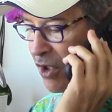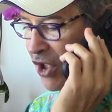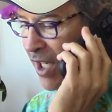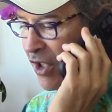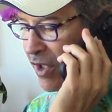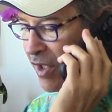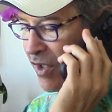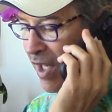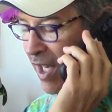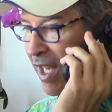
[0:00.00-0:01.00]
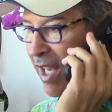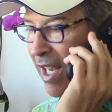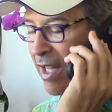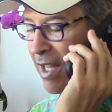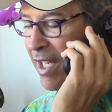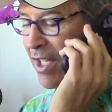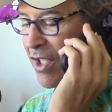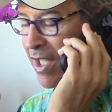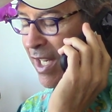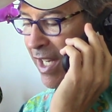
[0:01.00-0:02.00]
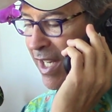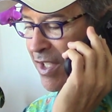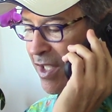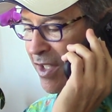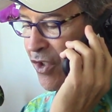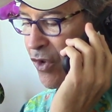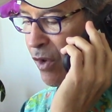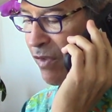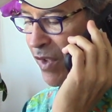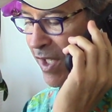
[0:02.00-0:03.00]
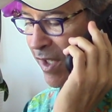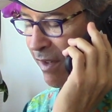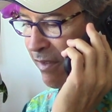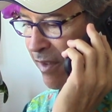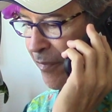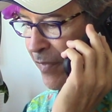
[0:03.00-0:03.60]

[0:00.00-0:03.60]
injections, at least it's conservative.